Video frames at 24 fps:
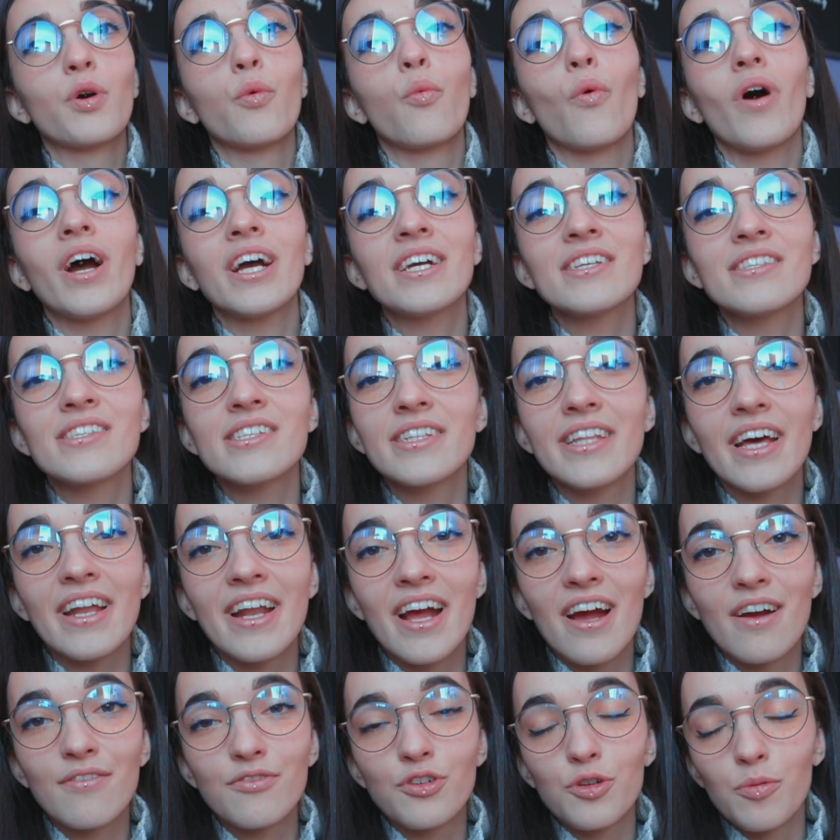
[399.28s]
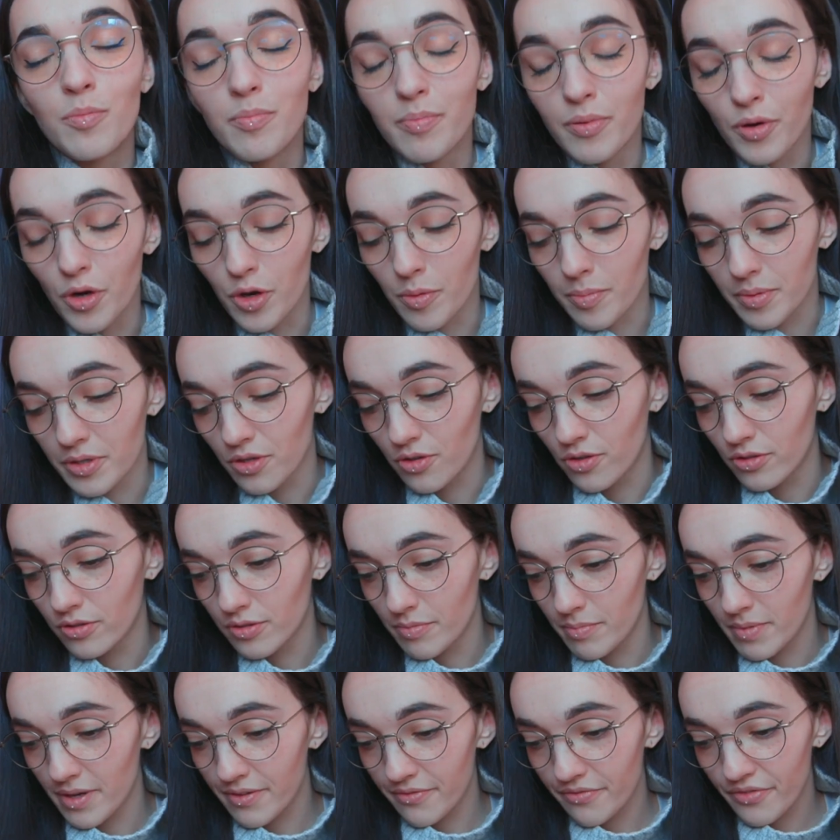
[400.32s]
Why is it that I have to burp in all of
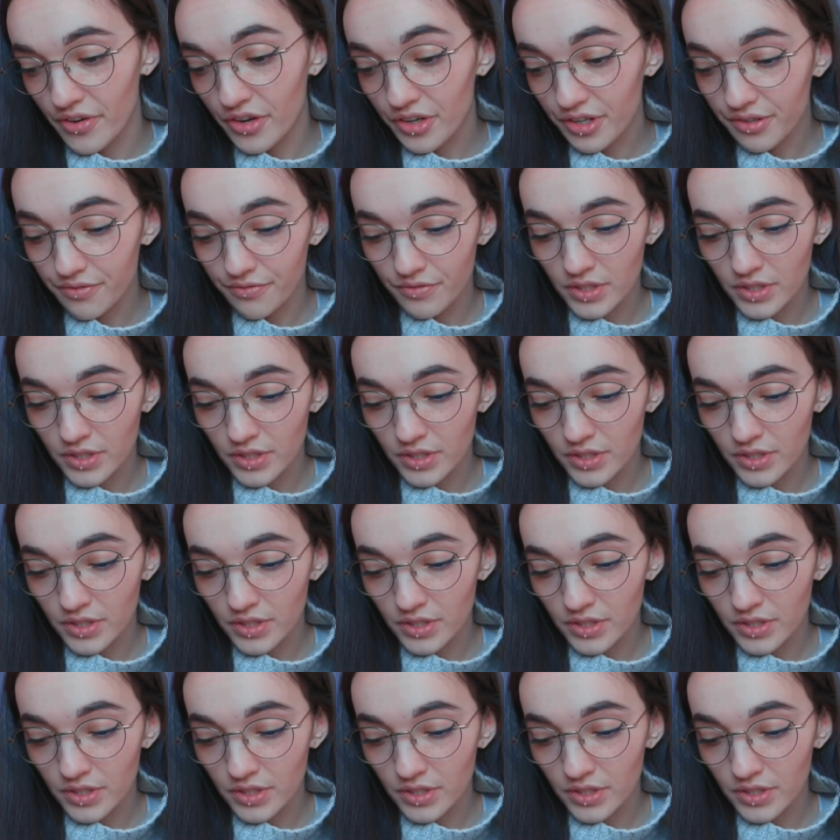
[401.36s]
my fucking